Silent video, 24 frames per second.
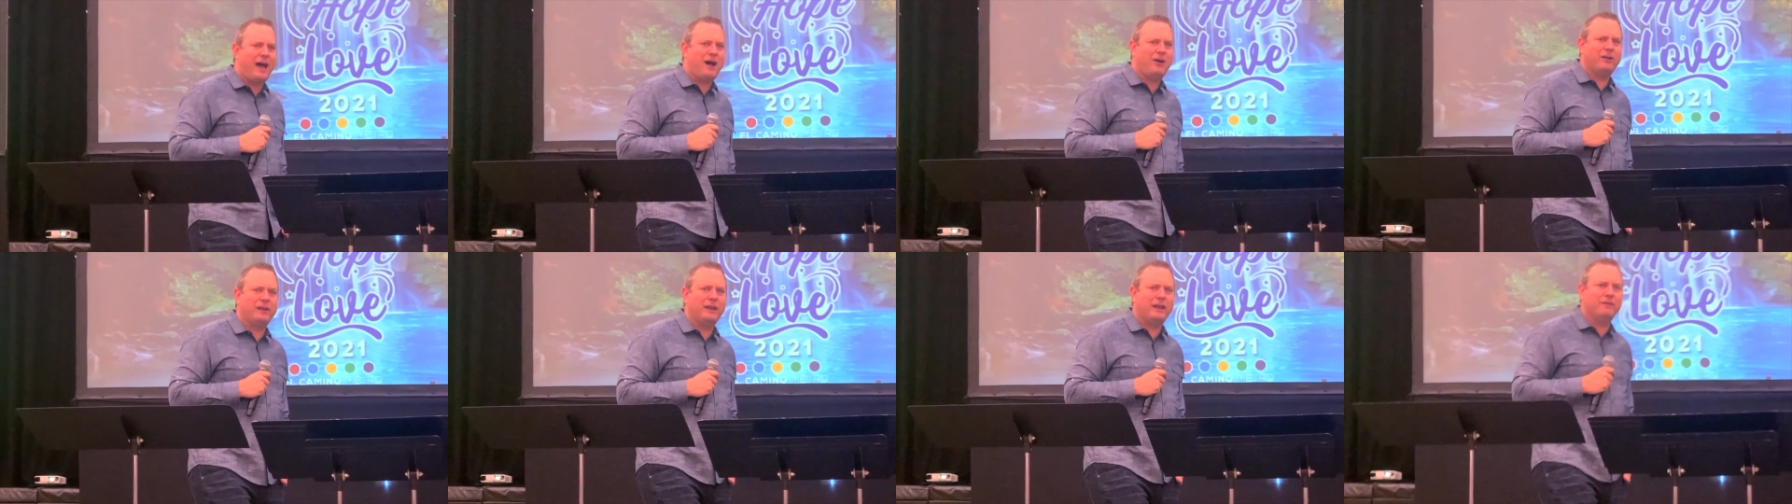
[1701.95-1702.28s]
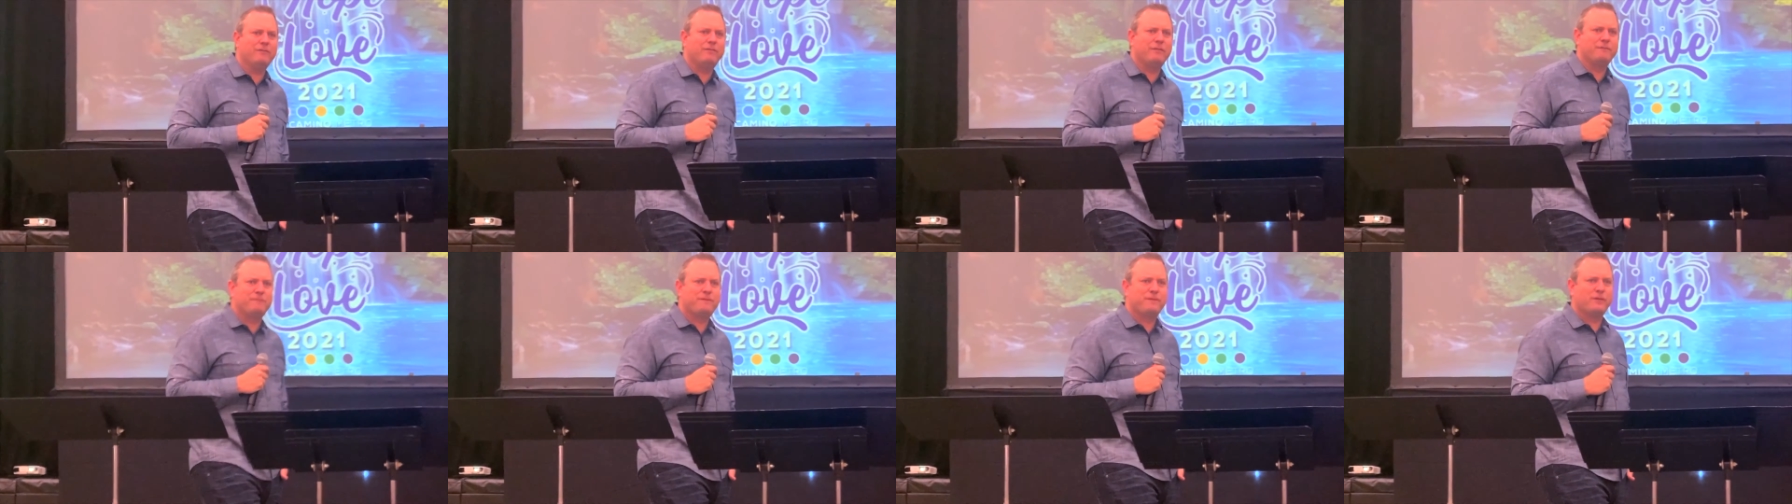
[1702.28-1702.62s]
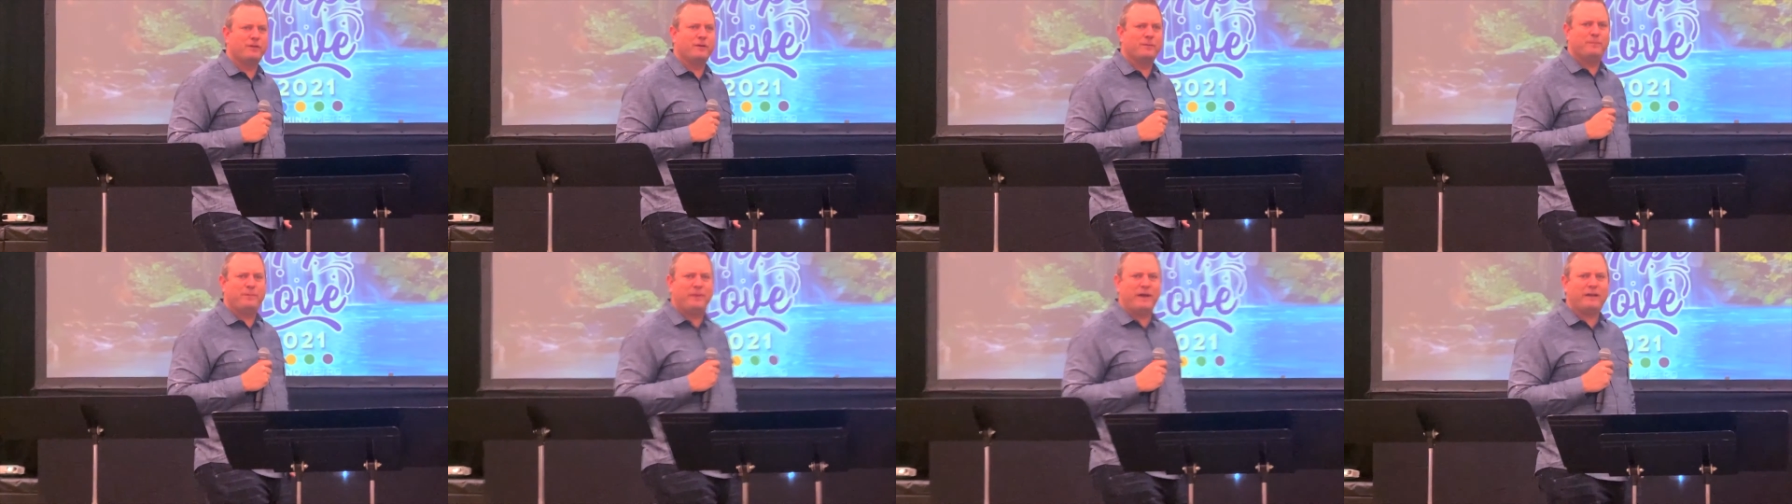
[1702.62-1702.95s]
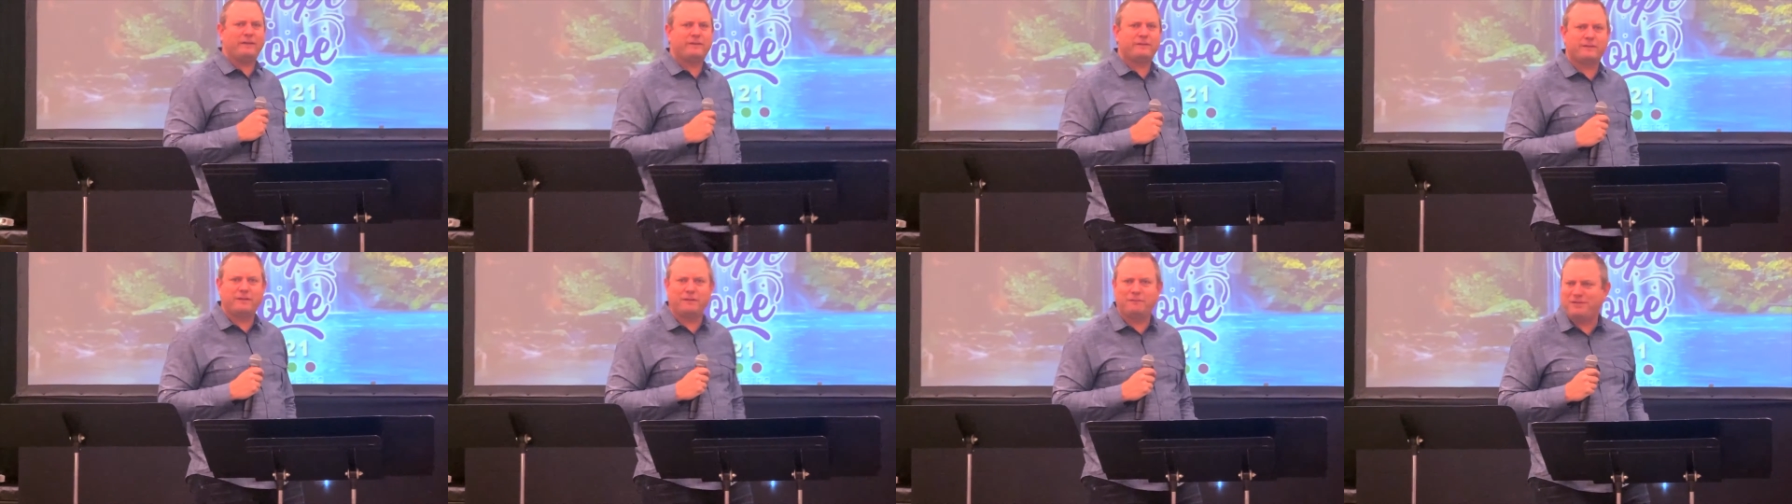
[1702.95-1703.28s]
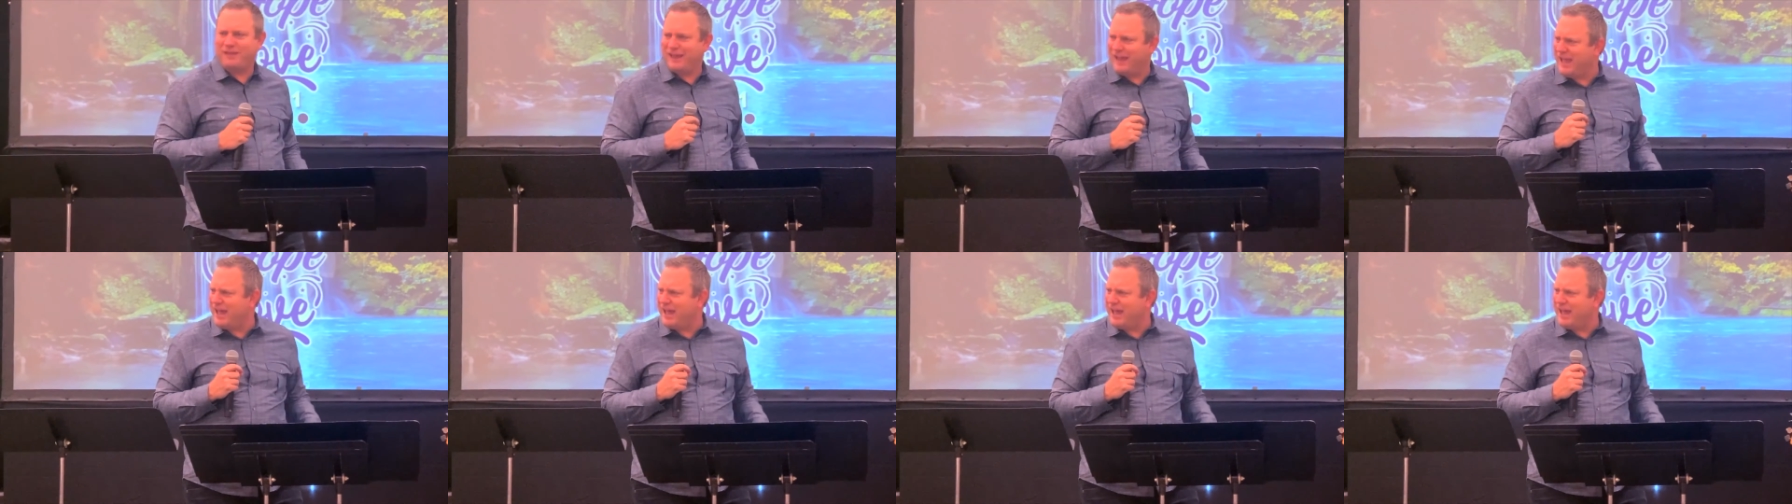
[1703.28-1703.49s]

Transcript: out even for the best of the